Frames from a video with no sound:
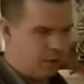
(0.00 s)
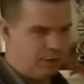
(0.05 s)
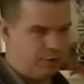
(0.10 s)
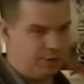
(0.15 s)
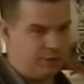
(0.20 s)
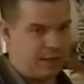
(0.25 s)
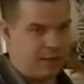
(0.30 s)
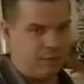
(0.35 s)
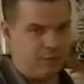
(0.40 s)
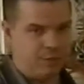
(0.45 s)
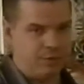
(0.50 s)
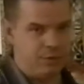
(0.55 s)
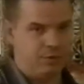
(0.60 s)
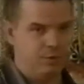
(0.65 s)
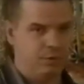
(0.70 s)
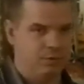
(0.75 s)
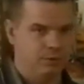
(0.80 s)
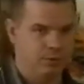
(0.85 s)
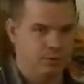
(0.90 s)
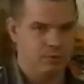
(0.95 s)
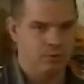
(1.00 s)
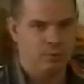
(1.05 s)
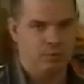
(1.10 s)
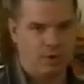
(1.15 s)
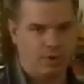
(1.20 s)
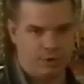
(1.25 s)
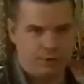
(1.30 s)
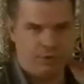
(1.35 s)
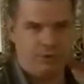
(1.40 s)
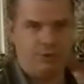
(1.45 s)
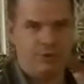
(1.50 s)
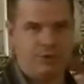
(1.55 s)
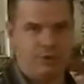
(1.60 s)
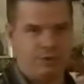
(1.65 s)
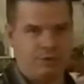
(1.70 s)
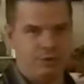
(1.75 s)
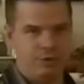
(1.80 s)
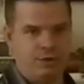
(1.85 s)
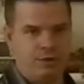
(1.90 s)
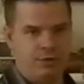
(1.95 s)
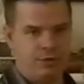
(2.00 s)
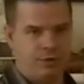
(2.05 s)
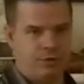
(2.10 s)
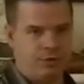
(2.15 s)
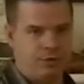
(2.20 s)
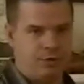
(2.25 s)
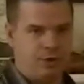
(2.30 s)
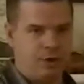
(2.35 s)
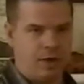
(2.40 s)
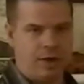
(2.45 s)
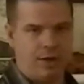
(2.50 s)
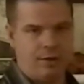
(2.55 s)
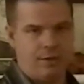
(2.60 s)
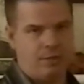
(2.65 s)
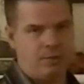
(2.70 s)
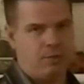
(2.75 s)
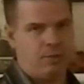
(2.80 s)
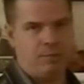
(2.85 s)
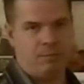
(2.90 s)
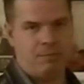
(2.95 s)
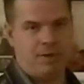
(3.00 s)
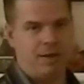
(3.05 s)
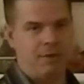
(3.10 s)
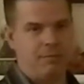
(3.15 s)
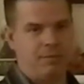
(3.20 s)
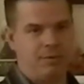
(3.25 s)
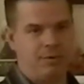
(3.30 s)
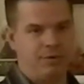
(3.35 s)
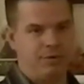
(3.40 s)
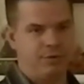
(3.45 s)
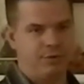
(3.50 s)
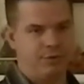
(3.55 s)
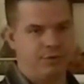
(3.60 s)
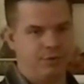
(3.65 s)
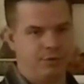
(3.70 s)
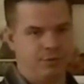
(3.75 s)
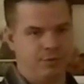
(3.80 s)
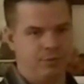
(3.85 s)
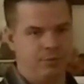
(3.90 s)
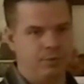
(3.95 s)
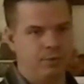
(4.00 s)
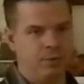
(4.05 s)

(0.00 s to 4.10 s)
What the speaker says: Is that what you want your children to do? I don't want my boys to